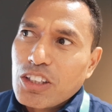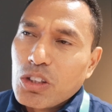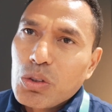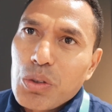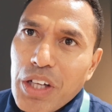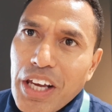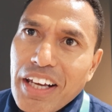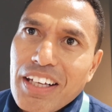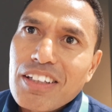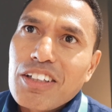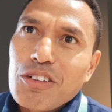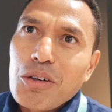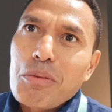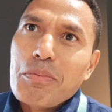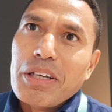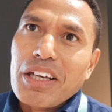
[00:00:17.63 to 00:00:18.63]
today, the
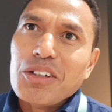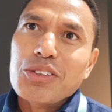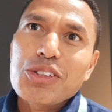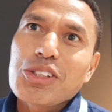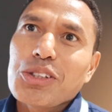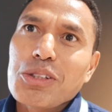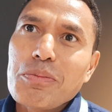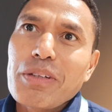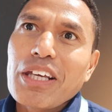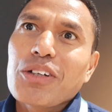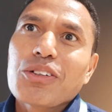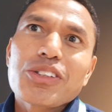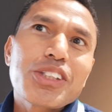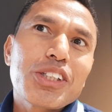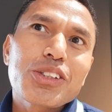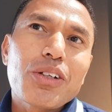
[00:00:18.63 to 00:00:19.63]
roaming ecosystem, they
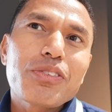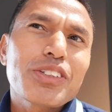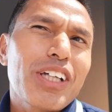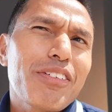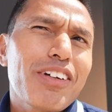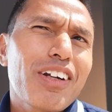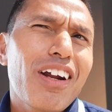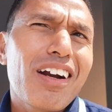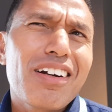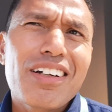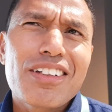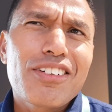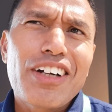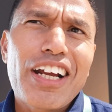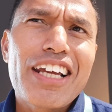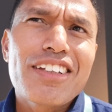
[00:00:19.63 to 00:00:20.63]
consist of 700
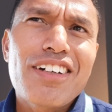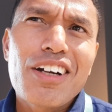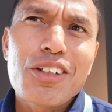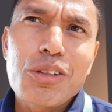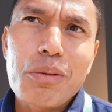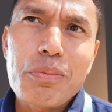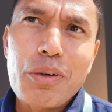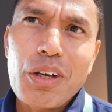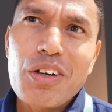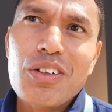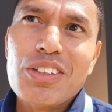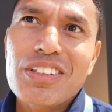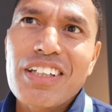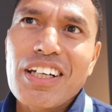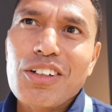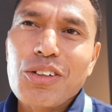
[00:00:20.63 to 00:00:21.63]
or 800
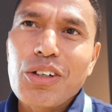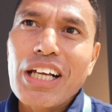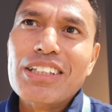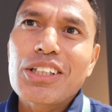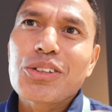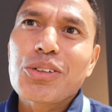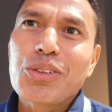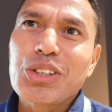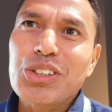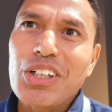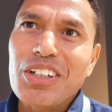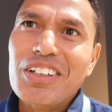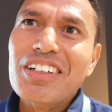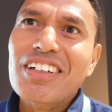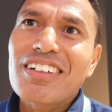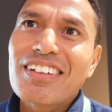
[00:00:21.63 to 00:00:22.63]
operators. They're connecting to each
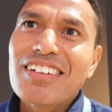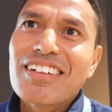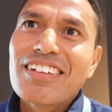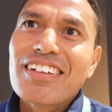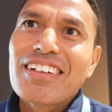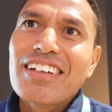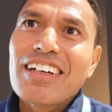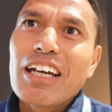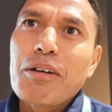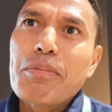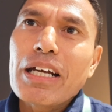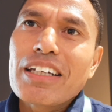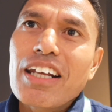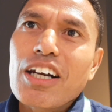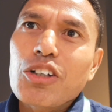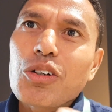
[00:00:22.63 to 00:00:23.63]
other,
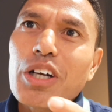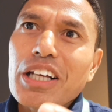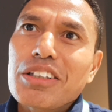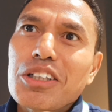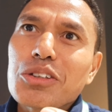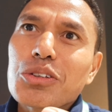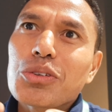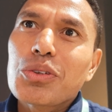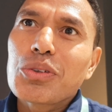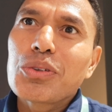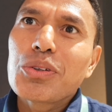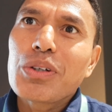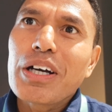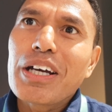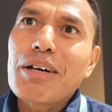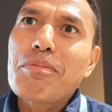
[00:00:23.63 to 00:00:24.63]
but they're connecting
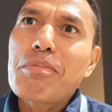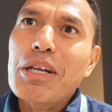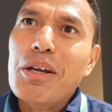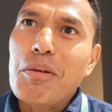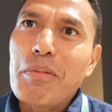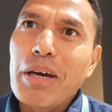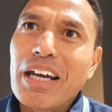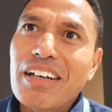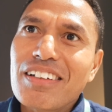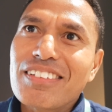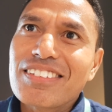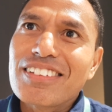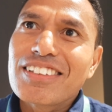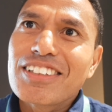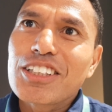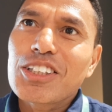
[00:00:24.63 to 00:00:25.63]
through a middleman.
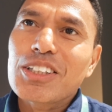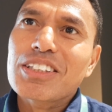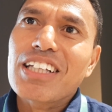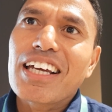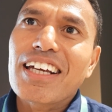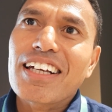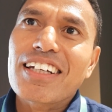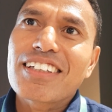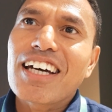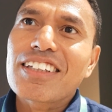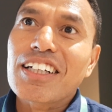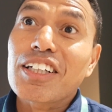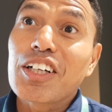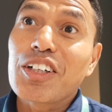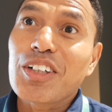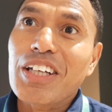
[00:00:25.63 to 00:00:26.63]
This is the data
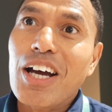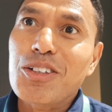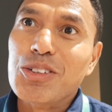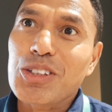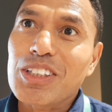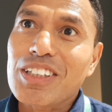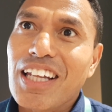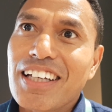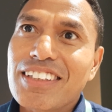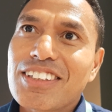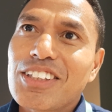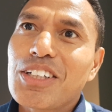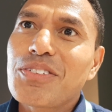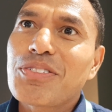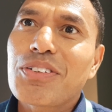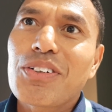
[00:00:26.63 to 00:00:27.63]
clearing houses like
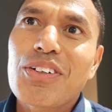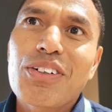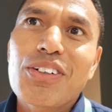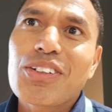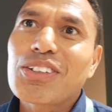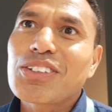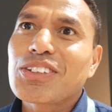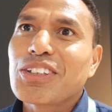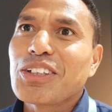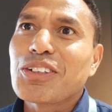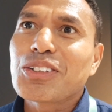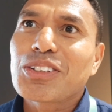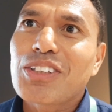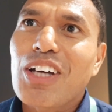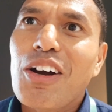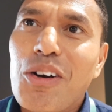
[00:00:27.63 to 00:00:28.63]

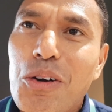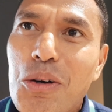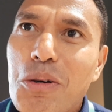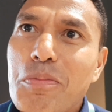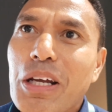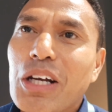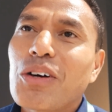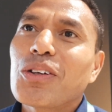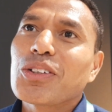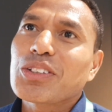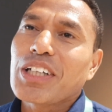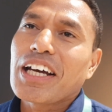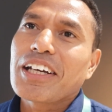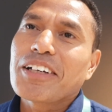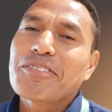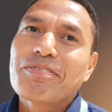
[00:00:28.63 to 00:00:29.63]
Cinefirst, Star Home, and all those
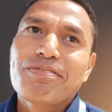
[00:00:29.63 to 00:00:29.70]
guys.